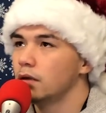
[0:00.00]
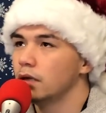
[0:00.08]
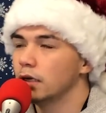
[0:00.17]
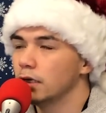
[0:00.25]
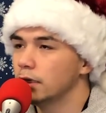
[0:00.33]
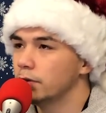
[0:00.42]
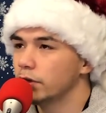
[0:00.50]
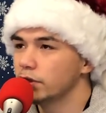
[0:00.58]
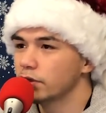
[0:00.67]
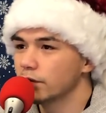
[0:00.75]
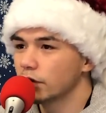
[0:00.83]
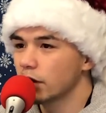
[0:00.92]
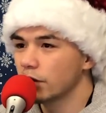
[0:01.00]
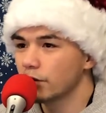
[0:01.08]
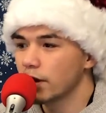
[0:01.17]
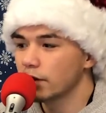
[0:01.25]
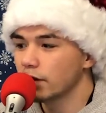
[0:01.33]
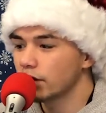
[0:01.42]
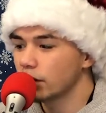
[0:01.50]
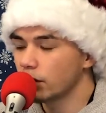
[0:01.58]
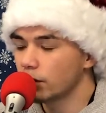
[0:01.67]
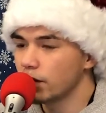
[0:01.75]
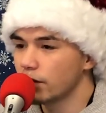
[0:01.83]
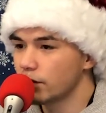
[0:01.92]
I just love the color red, love the
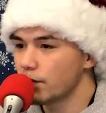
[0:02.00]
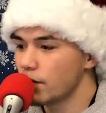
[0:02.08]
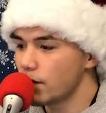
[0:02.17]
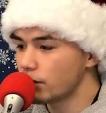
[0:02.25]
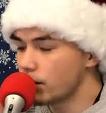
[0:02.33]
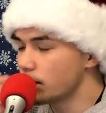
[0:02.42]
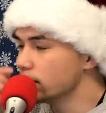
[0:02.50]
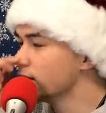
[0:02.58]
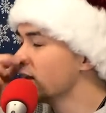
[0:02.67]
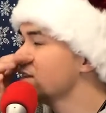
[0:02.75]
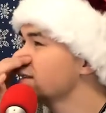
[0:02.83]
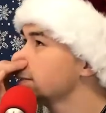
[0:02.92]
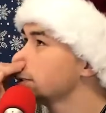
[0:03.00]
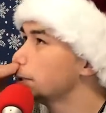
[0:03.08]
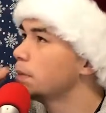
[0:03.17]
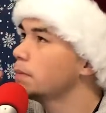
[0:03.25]
color what it represents.